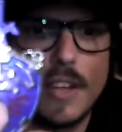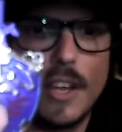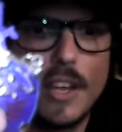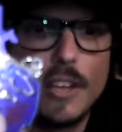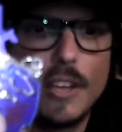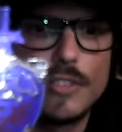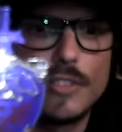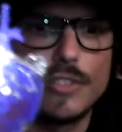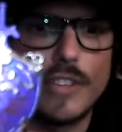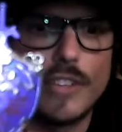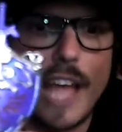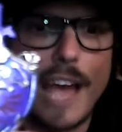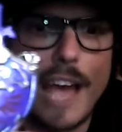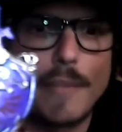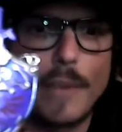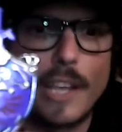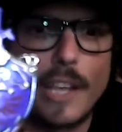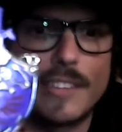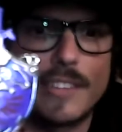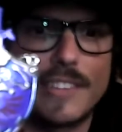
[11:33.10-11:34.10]
So that
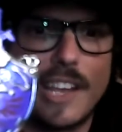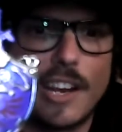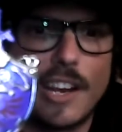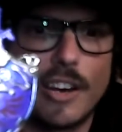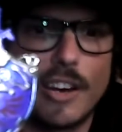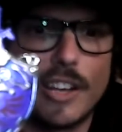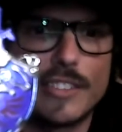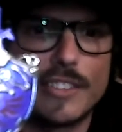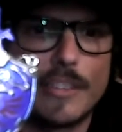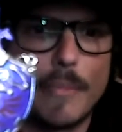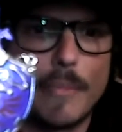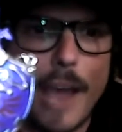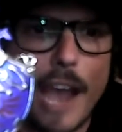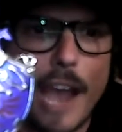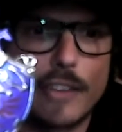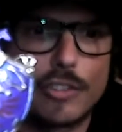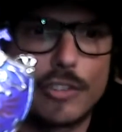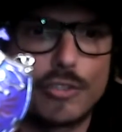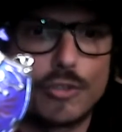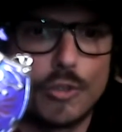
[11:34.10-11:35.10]
right there is the
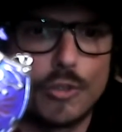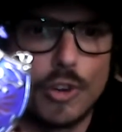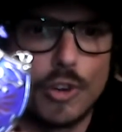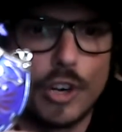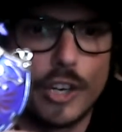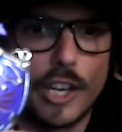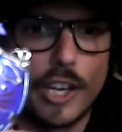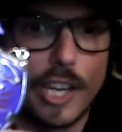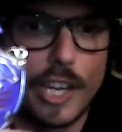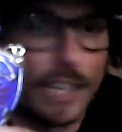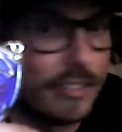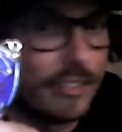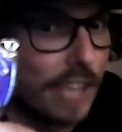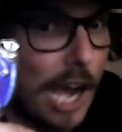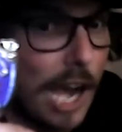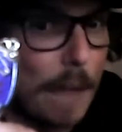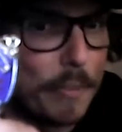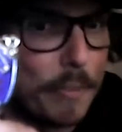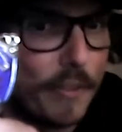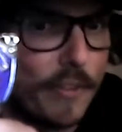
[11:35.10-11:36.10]
Master Sword in
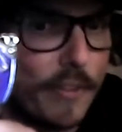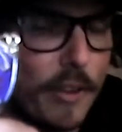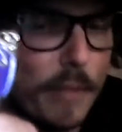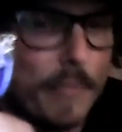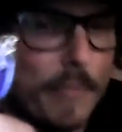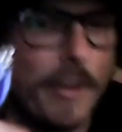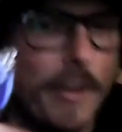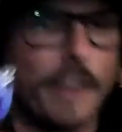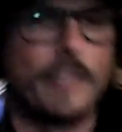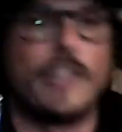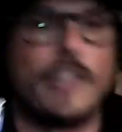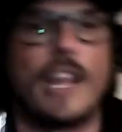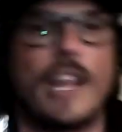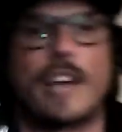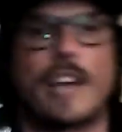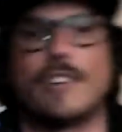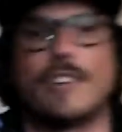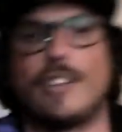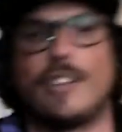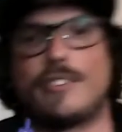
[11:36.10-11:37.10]
top of the
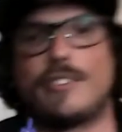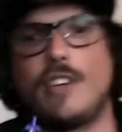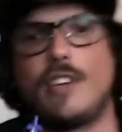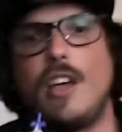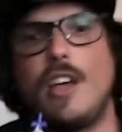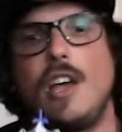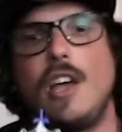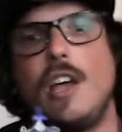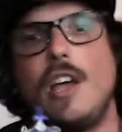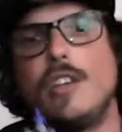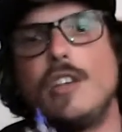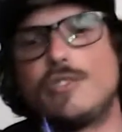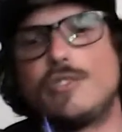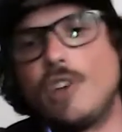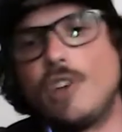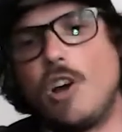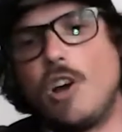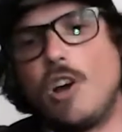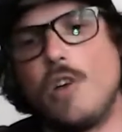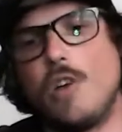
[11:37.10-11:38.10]
necklace.
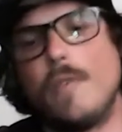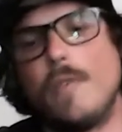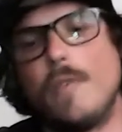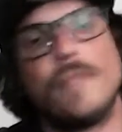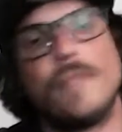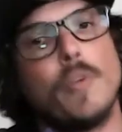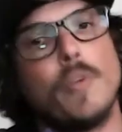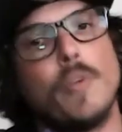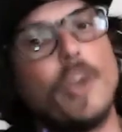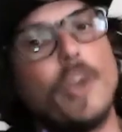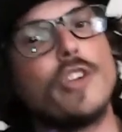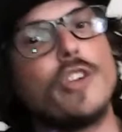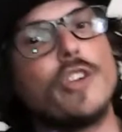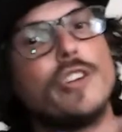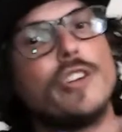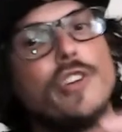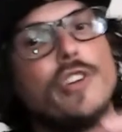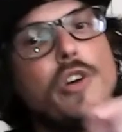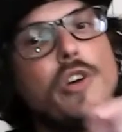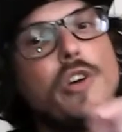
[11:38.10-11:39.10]
So what you can
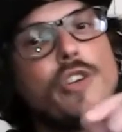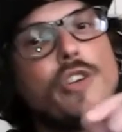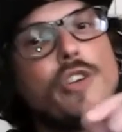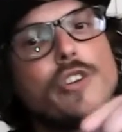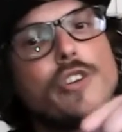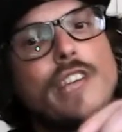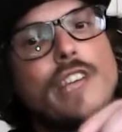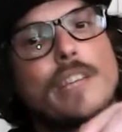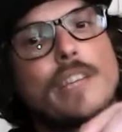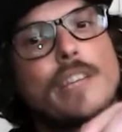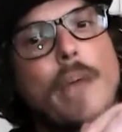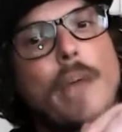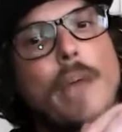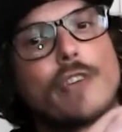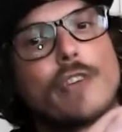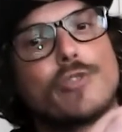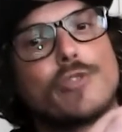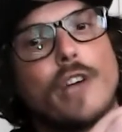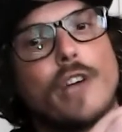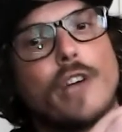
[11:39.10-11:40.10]
do is you can take the
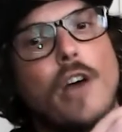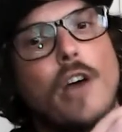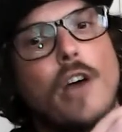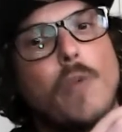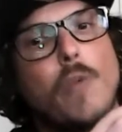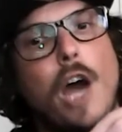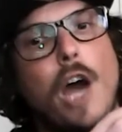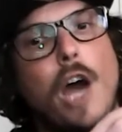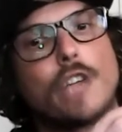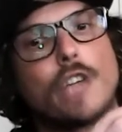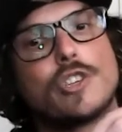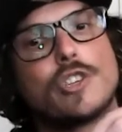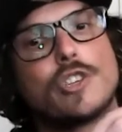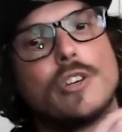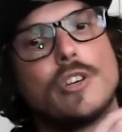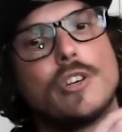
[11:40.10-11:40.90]
Master Sword out. Watch.